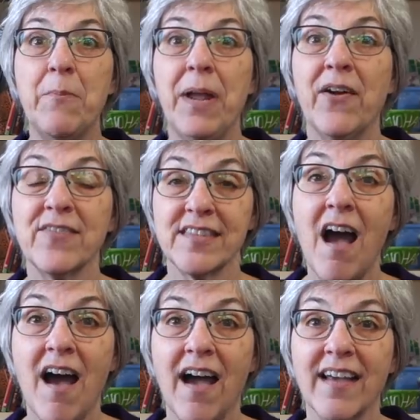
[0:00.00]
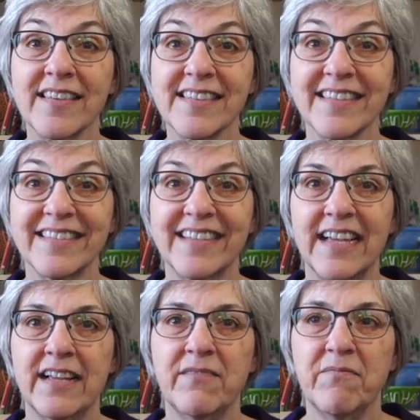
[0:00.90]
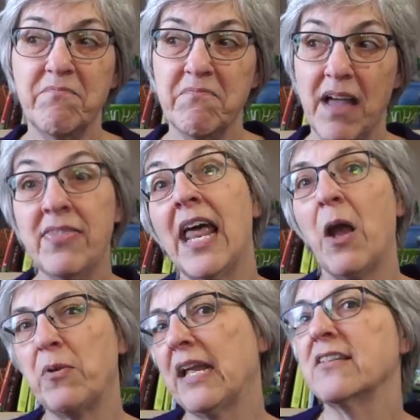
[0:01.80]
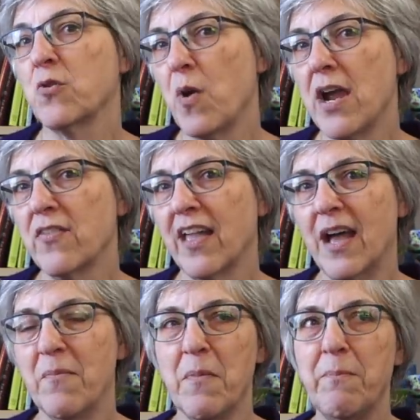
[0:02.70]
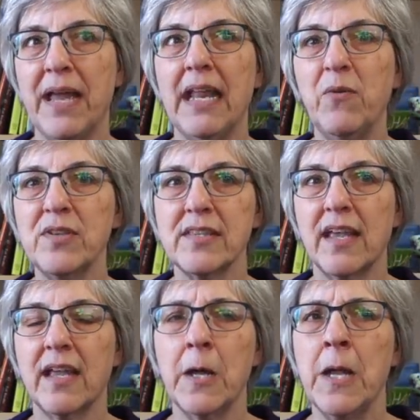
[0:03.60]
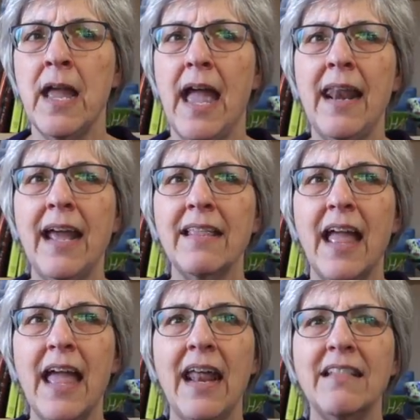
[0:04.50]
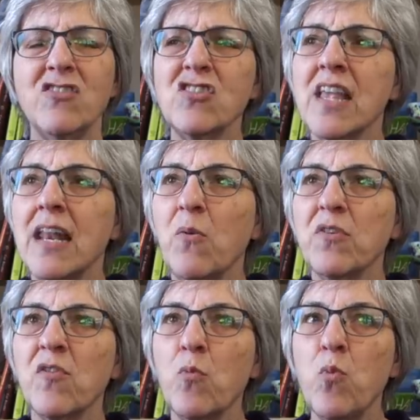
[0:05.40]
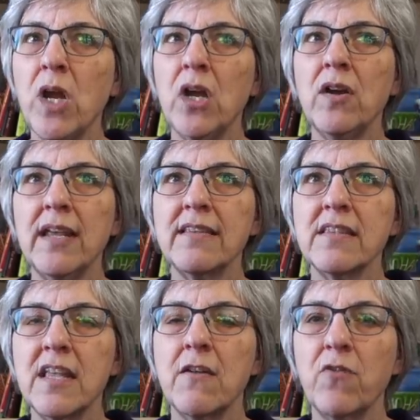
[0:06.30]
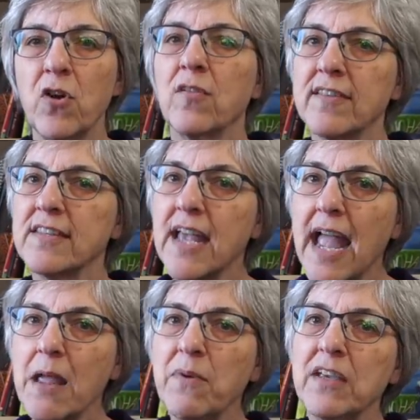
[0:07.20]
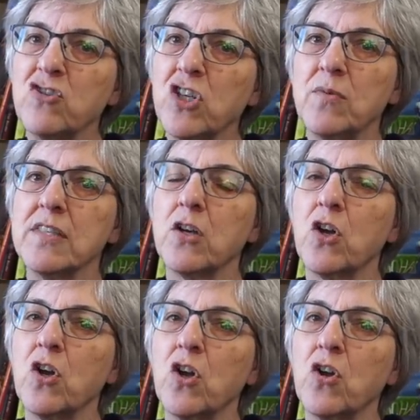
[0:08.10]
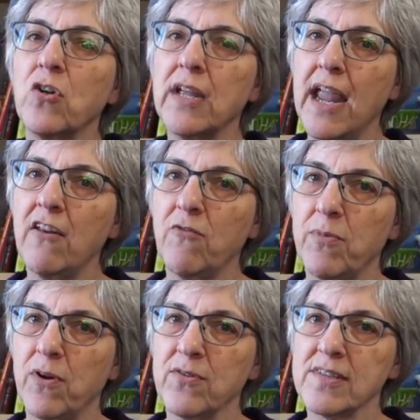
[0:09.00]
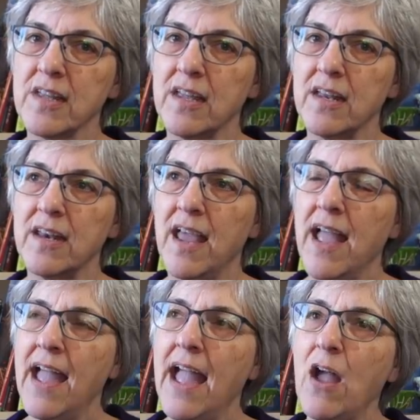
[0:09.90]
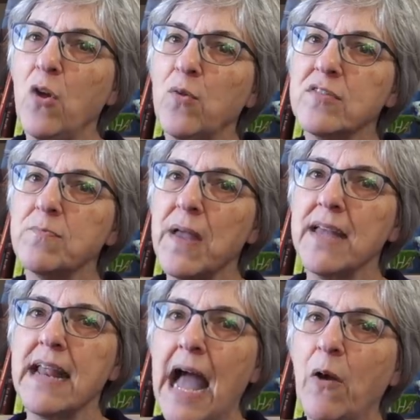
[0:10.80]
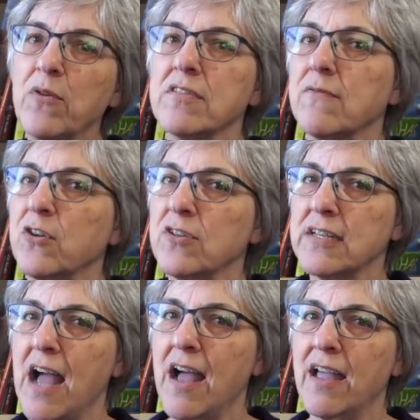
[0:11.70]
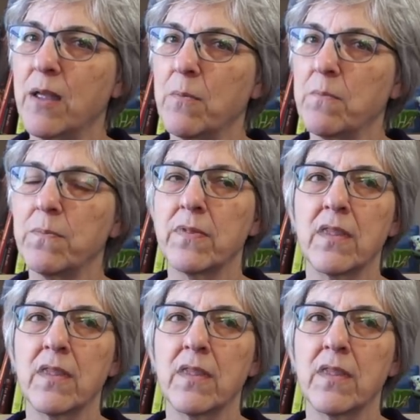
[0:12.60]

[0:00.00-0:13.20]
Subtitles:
a pair of socks, and then I would get to wear them. But it was like, and I just thought it was the weirdest thing for her to say, because she was a creative person who spent hours of her time